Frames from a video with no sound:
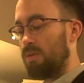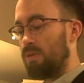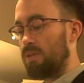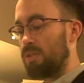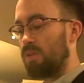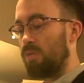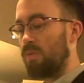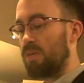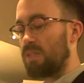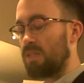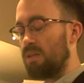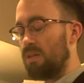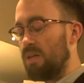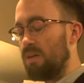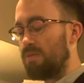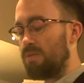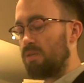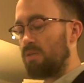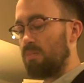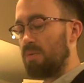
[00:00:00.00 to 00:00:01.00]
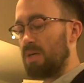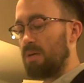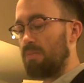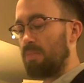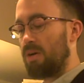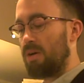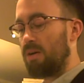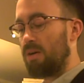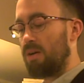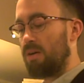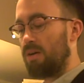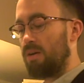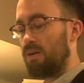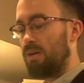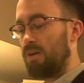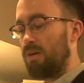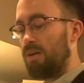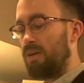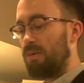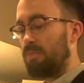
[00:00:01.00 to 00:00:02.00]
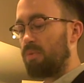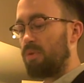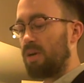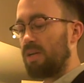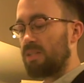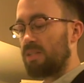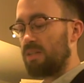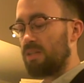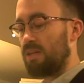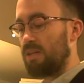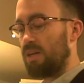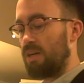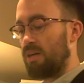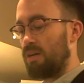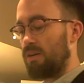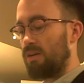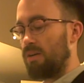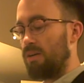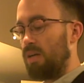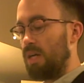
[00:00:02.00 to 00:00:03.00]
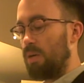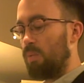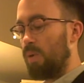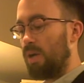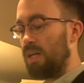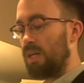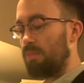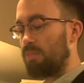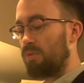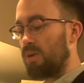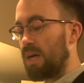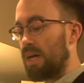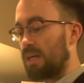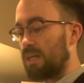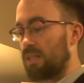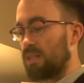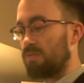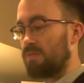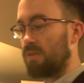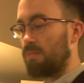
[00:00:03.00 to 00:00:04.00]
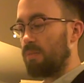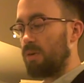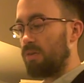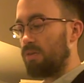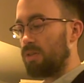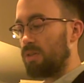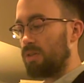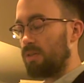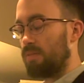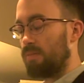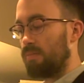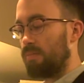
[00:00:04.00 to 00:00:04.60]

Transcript: So one's lift could be apart, present there, waning practice for motion.